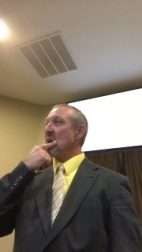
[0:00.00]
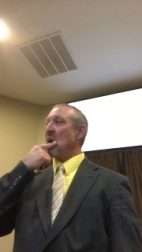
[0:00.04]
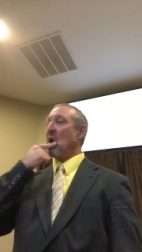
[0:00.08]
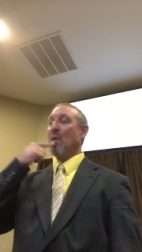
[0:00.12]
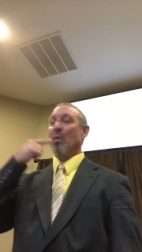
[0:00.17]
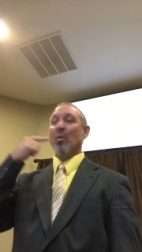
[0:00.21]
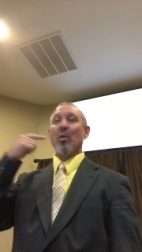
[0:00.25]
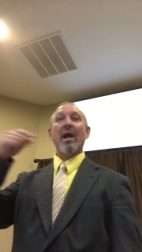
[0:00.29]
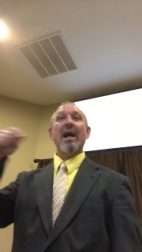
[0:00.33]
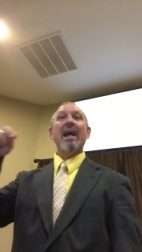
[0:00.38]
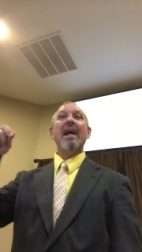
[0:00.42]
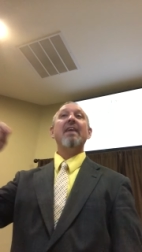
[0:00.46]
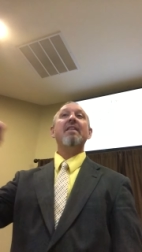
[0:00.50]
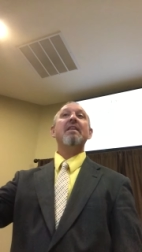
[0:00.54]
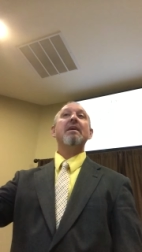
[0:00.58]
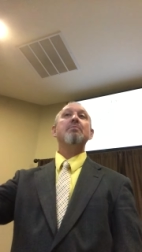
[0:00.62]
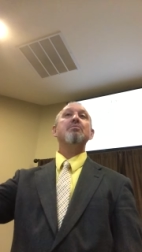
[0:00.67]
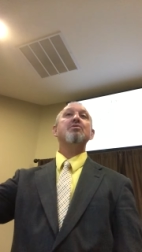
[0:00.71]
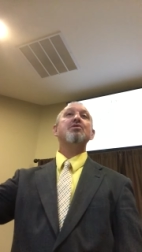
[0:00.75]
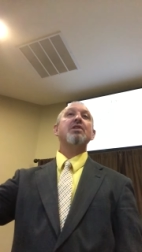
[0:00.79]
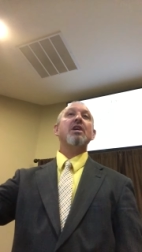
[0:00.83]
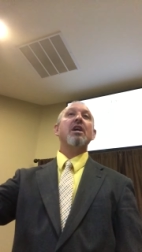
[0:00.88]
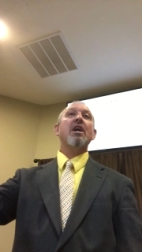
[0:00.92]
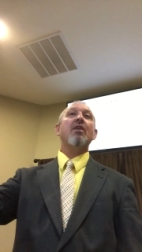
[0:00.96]
array
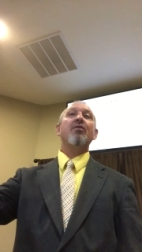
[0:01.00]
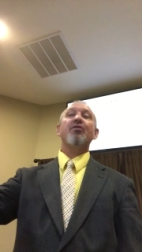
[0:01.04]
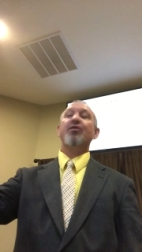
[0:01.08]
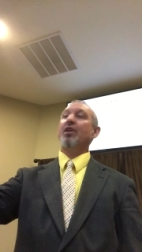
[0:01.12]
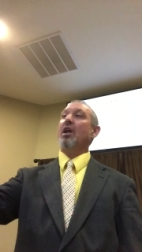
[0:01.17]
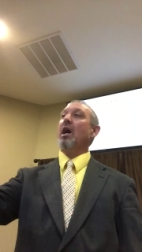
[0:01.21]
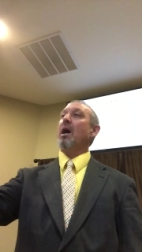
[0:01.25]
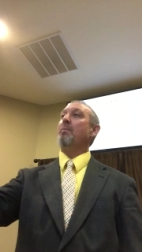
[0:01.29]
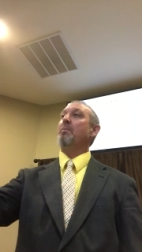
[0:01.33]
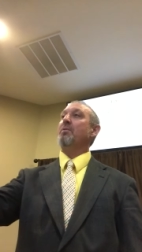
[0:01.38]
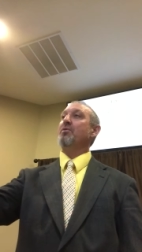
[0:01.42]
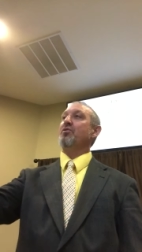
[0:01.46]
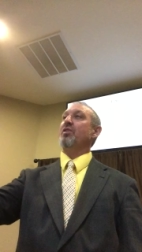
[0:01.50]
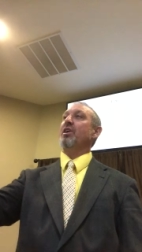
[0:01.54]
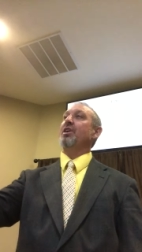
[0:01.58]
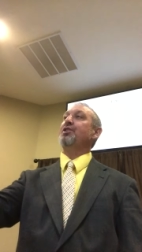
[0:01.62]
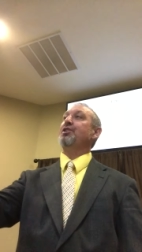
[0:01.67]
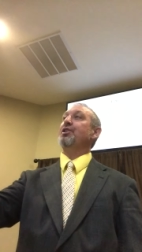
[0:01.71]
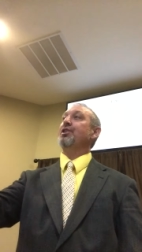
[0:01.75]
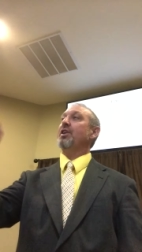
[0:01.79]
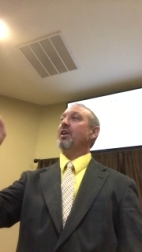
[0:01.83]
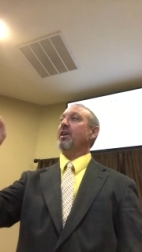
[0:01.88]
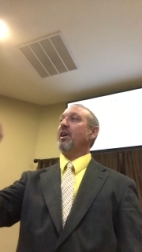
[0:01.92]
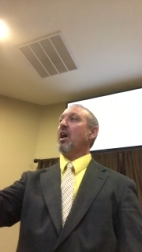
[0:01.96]
themselves in
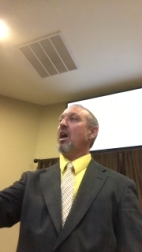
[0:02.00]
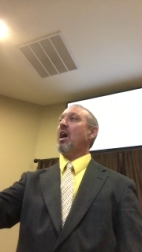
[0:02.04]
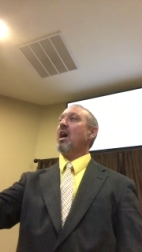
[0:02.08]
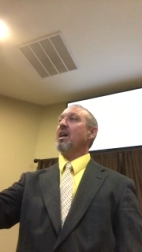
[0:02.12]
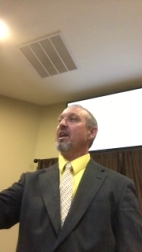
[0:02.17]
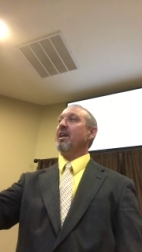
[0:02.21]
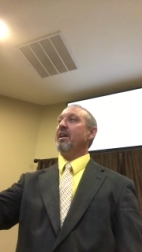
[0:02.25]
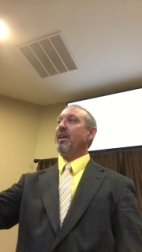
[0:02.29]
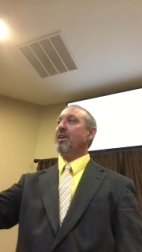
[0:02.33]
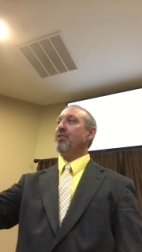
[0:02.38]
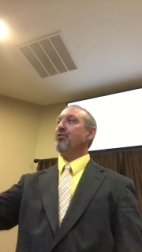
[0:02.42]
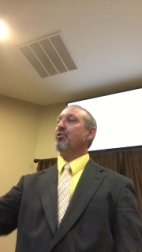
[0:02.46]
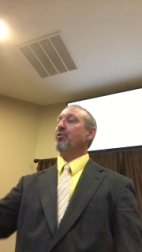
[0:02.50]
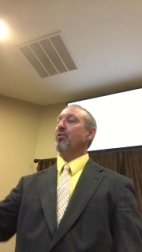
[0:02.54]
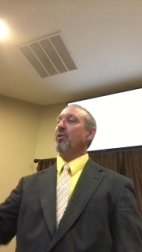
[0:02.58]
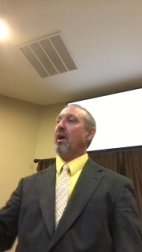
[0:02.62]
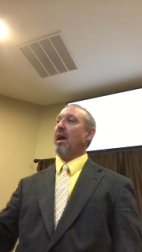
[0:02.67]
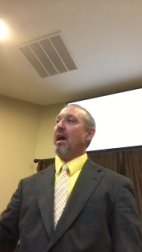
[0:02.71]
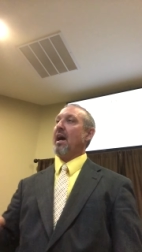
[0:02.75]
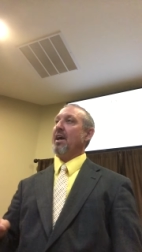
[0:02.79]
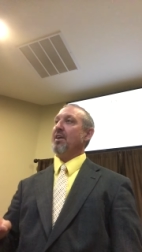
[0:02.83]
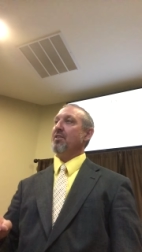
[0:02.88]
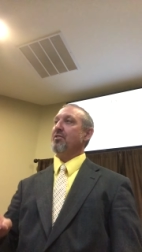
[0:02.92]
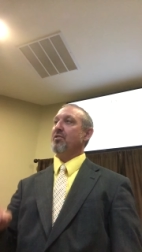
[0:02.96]
opposition to God and his
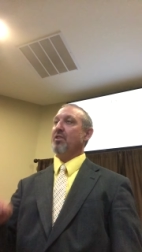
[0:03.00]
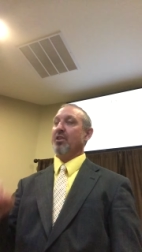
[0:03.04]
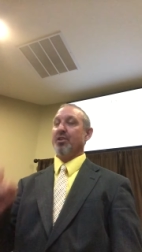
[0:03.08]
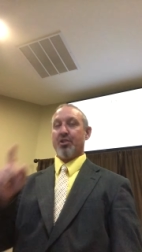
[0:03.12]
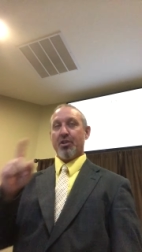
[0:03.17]
Christ.